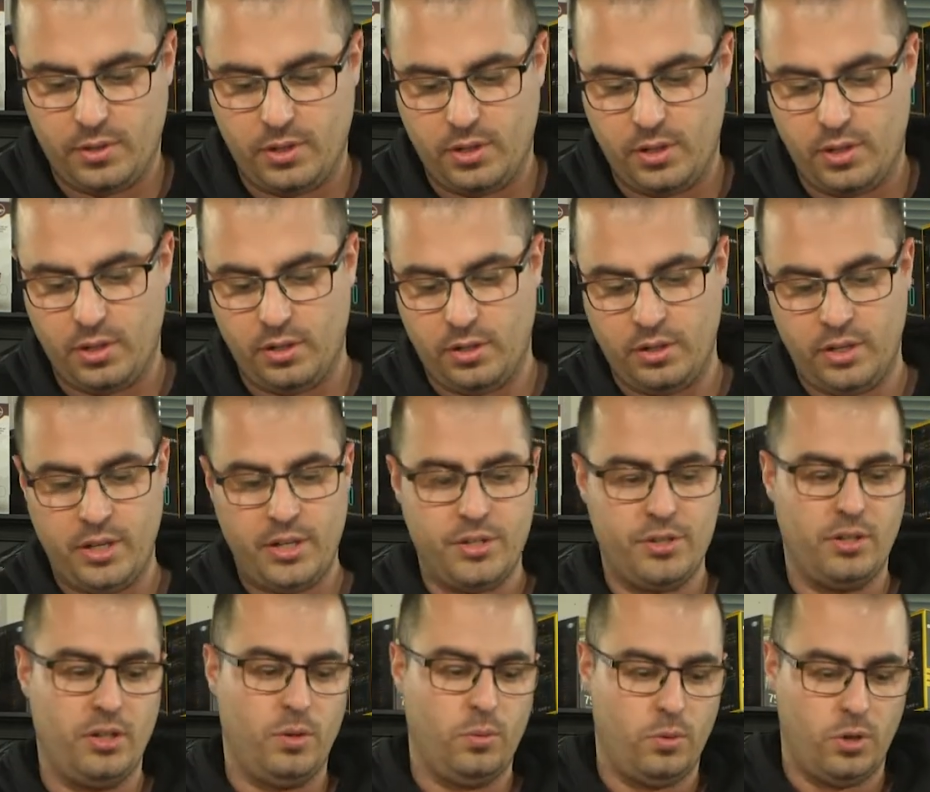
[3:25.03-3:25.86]
And
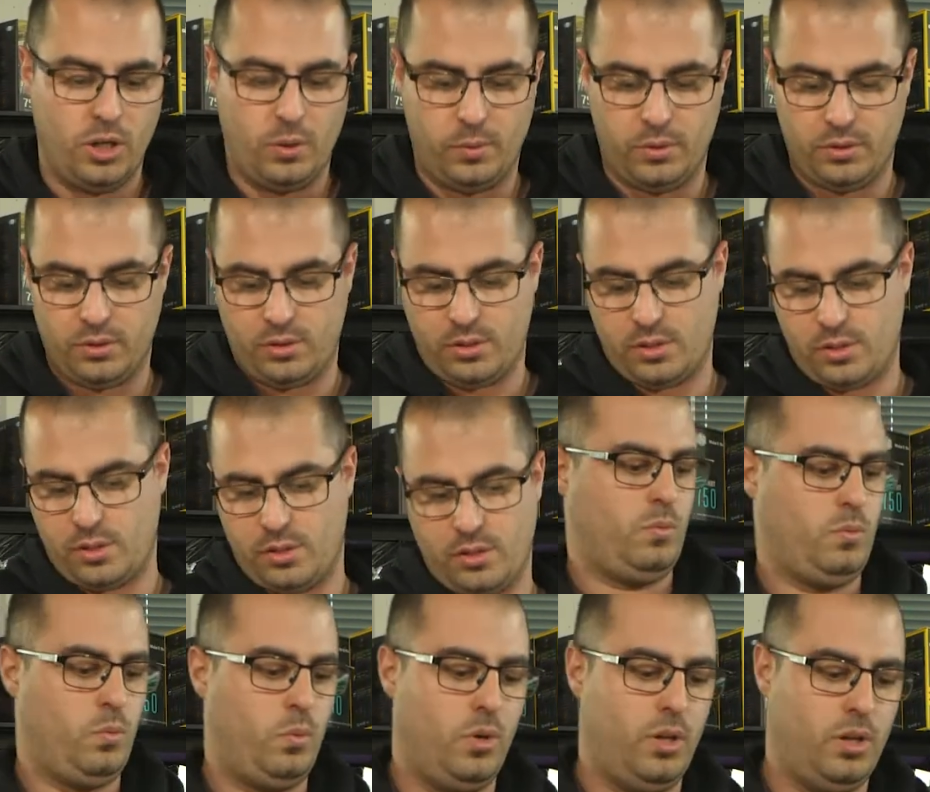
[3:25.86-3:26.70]
these are the white ones.
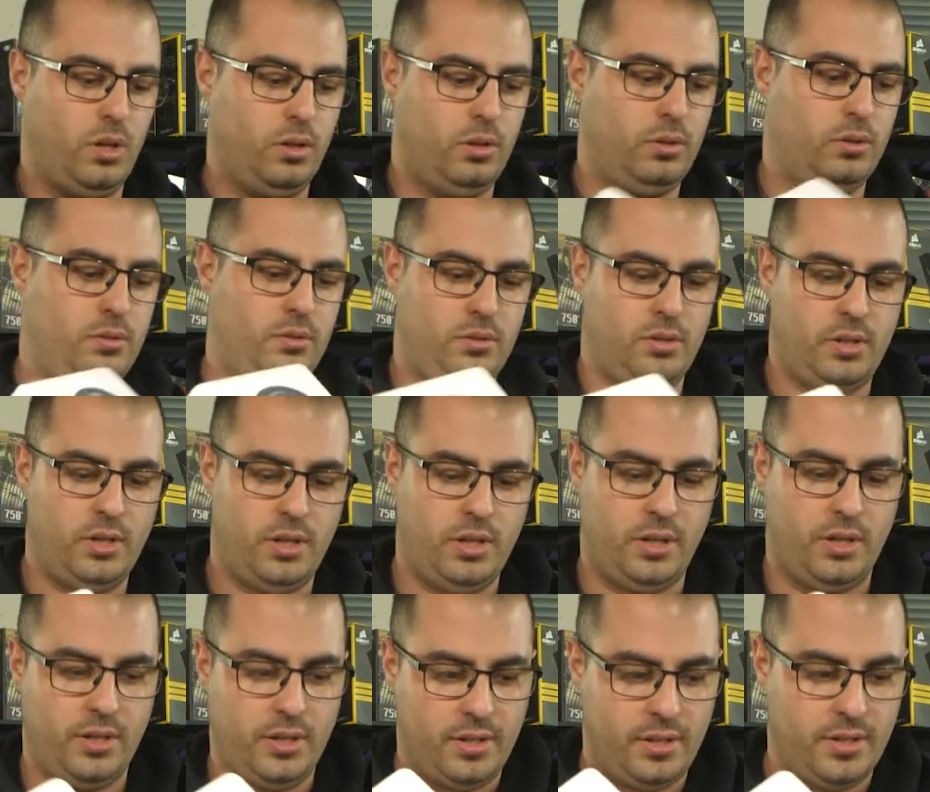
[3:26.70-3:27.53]
Well,
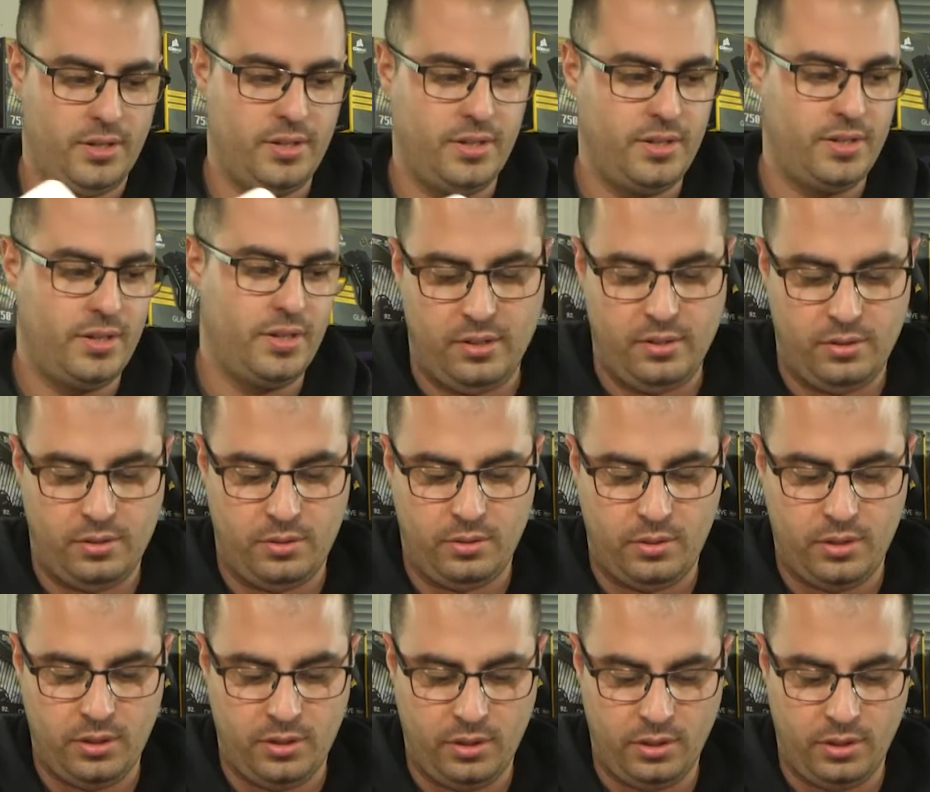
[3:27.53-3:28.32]
look at